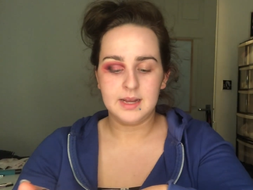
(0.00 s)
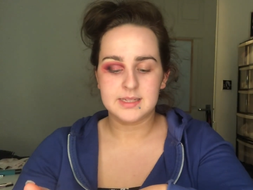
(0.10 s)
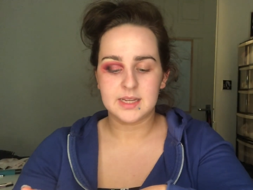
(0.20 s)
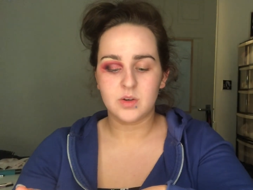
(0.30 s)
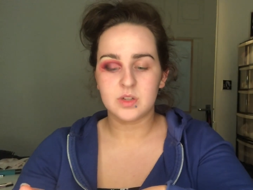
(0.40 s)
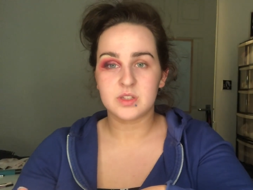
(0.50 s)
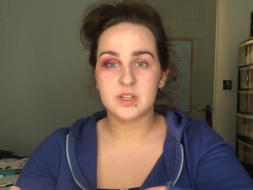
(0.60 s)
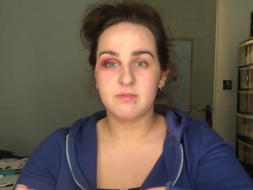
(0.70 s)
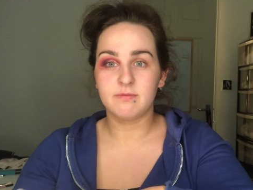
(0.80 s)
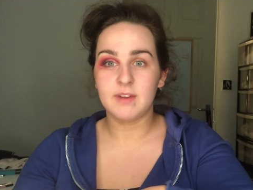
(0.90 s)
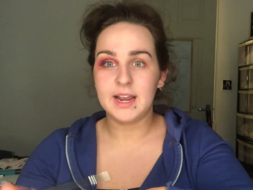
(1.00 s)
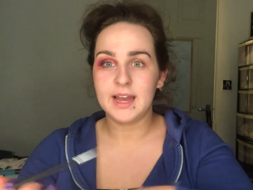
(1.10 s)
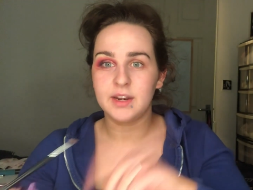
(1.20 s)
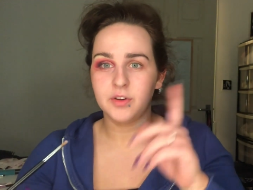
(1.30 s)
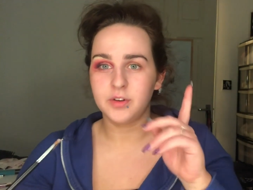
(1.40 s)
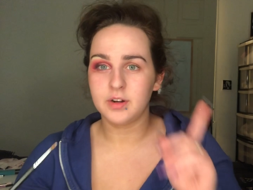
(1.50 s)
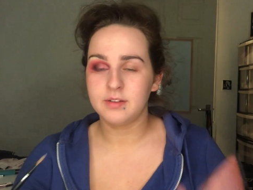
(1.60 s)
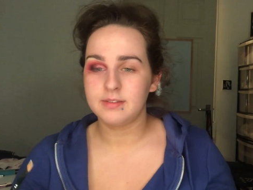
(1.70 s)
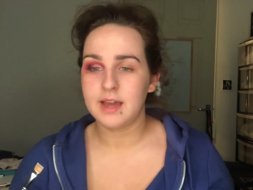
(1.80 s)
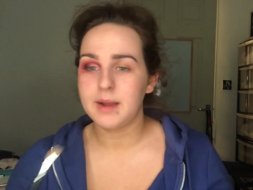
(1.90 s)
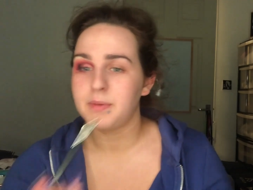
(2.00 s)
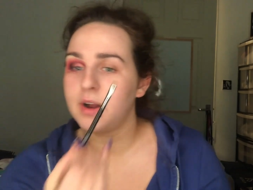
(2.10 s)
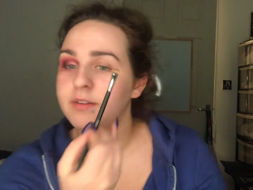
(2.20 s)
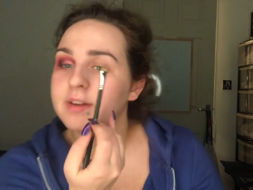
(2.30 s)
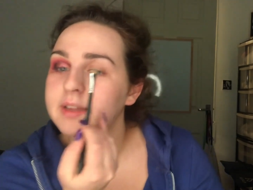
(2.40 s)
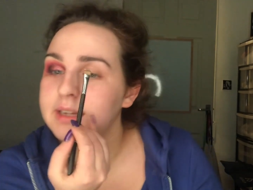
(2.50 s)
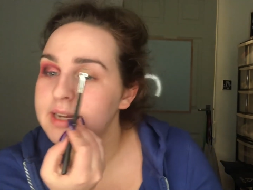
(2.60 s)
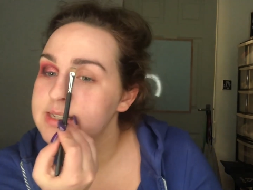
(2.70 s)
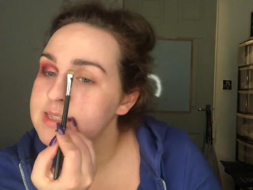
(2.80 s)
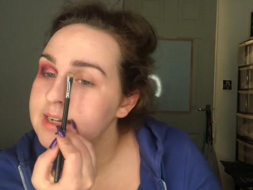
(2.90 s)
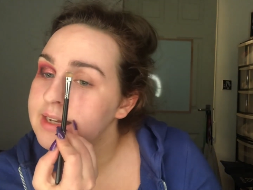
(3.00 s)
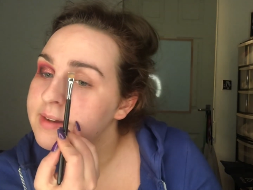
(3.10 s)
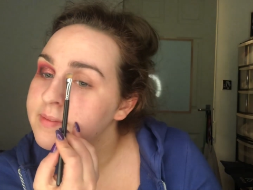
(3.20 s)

as it gets right in under the eyebrow really nicely.